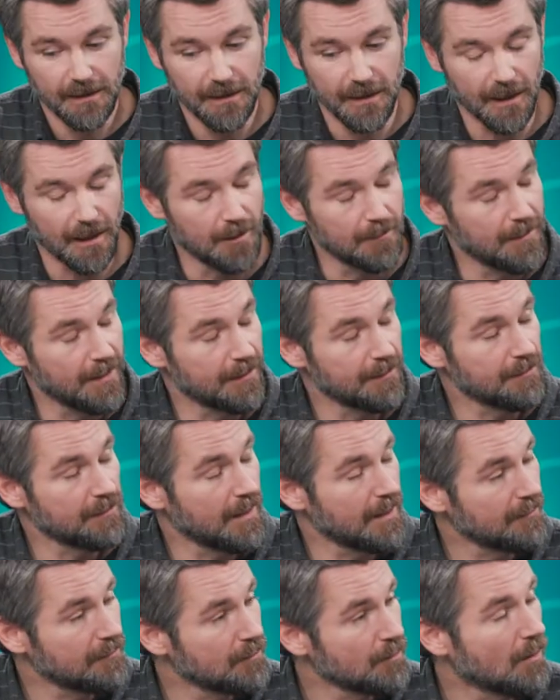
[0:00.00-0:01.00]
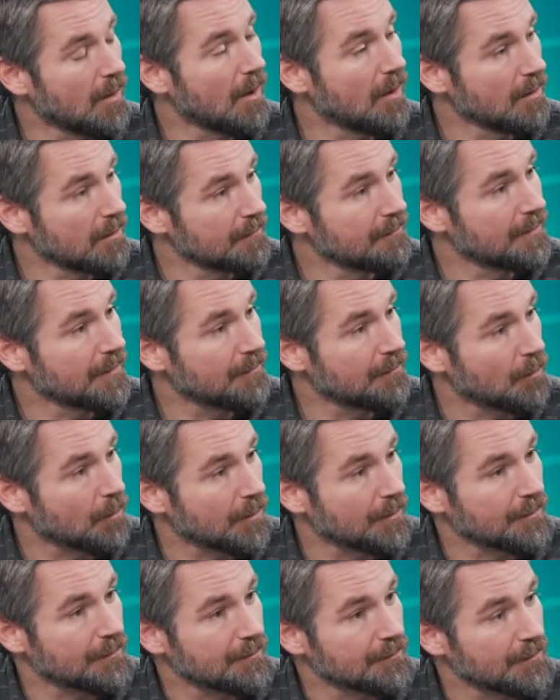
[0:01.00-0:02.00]
and do all of this
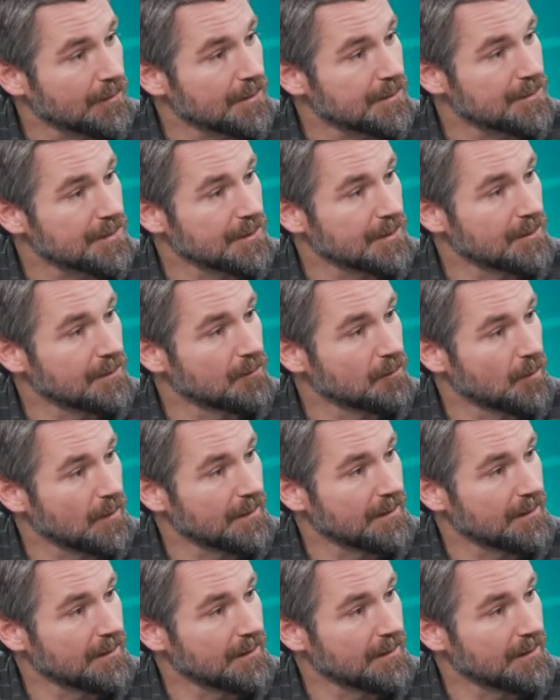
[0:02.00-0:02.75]
orchestration